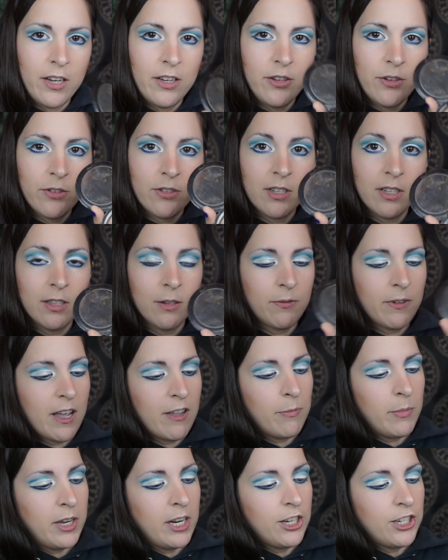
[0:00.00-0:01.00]
I used in the
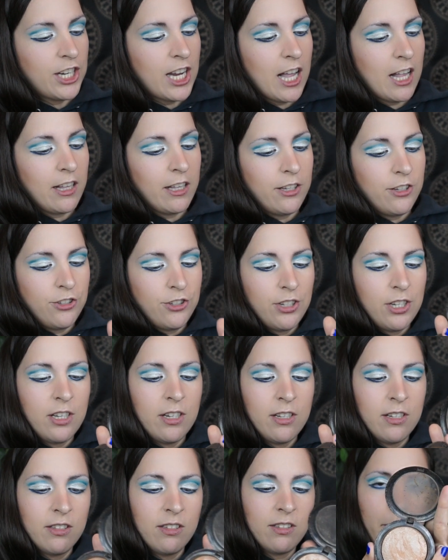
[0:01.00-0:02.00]
5-minute challenge. It is